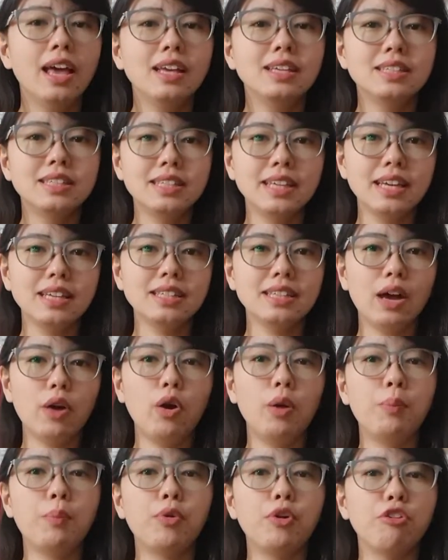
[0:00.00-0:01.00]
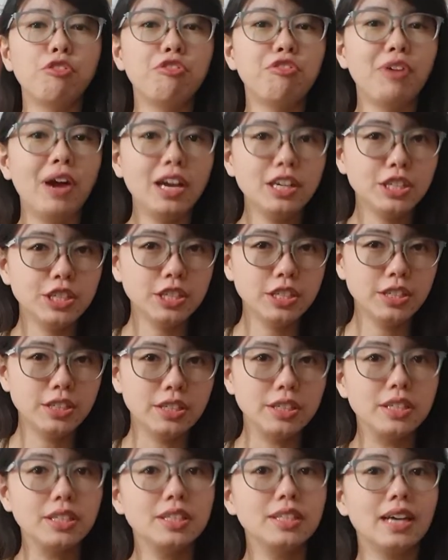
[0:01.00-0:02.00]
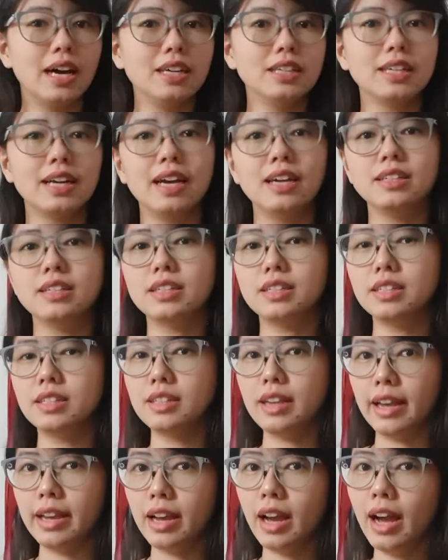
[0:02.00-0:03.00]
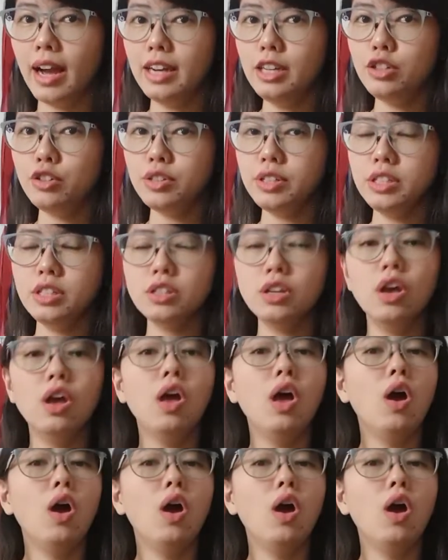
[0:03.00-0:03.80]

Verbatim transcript: seeks out a professional such as a psychiatrist